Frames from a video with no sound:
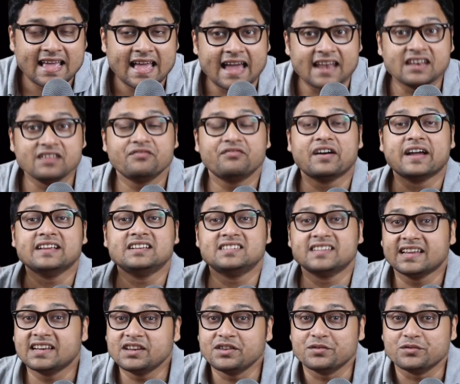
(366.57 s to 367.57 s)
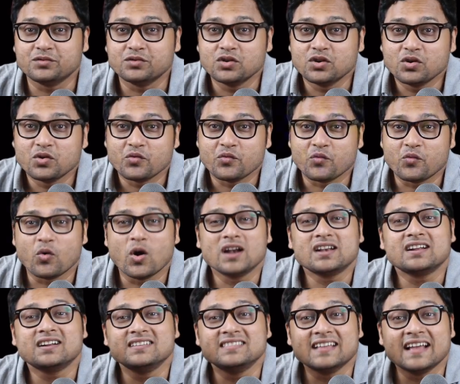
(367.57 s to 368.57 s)
and if I tell you
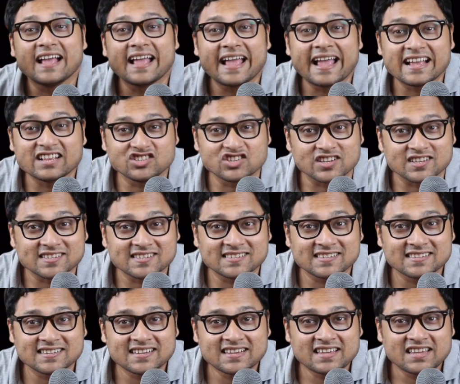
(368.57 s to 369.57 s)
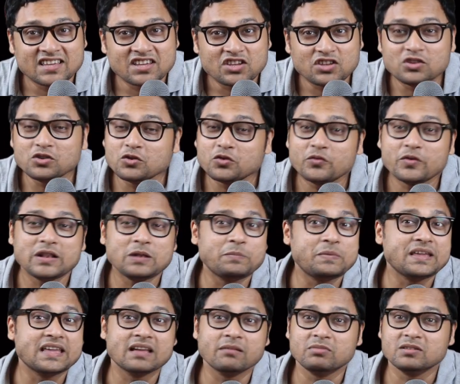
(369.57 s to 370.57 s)
what are the edges, you will
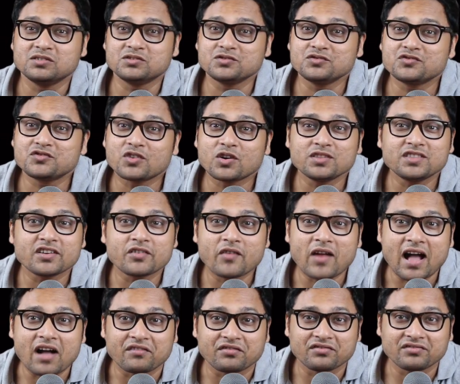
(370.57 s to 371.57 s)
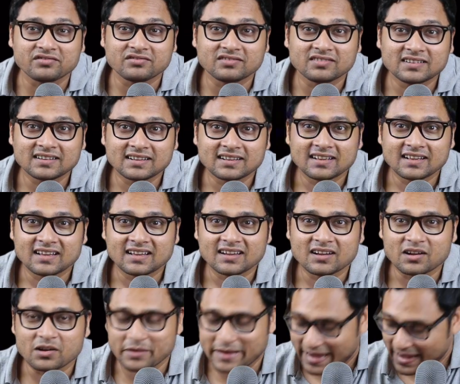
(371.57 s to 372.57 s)
be able to draw the graph.
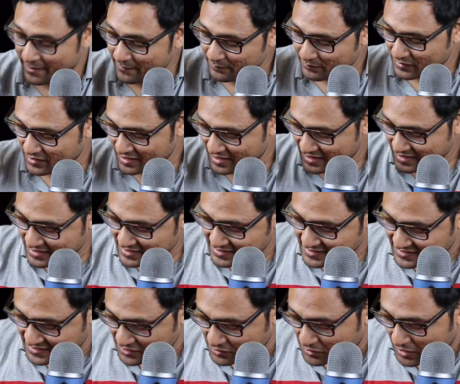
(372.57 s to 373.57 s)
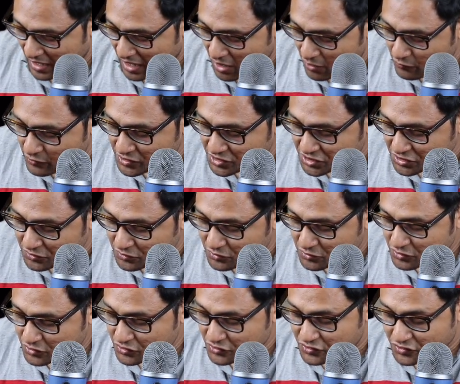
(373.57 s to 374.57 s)
Okay? So how would
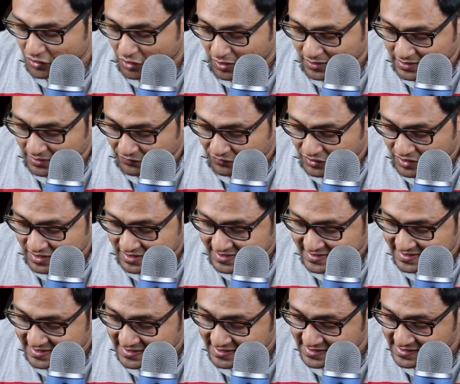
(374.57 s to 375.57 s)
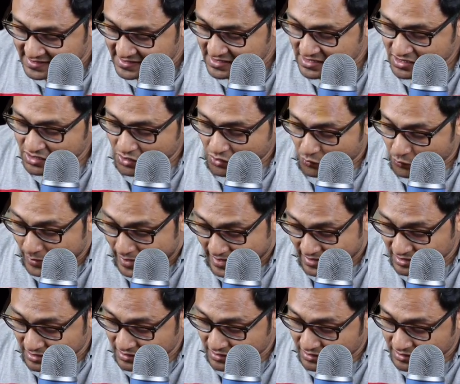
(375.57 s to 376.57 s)
you draw the vertices?
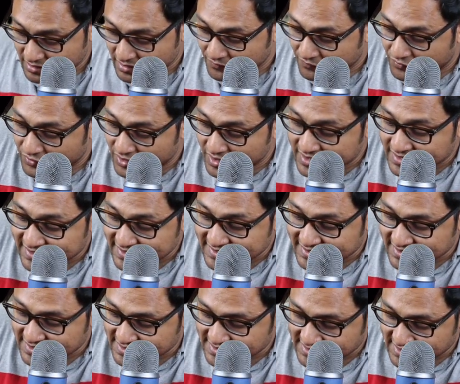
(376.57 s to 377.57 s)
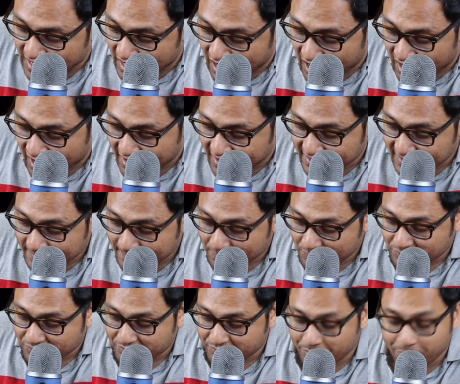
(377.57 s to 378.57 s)
Well, the vertices are
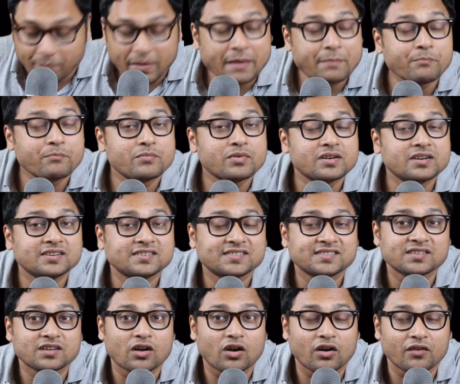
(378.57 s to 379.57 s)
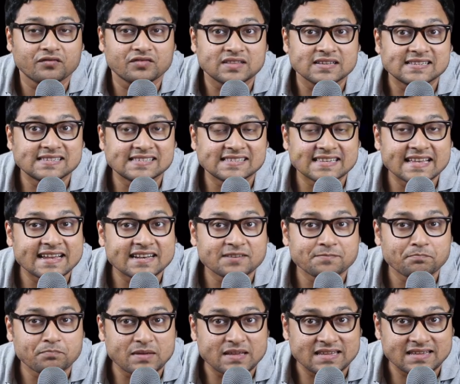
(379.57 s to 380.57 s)
members of this
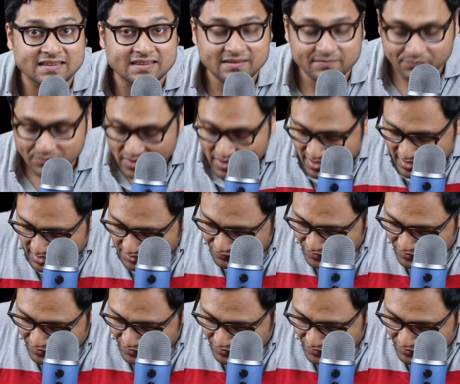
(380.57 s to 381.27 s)
set P. In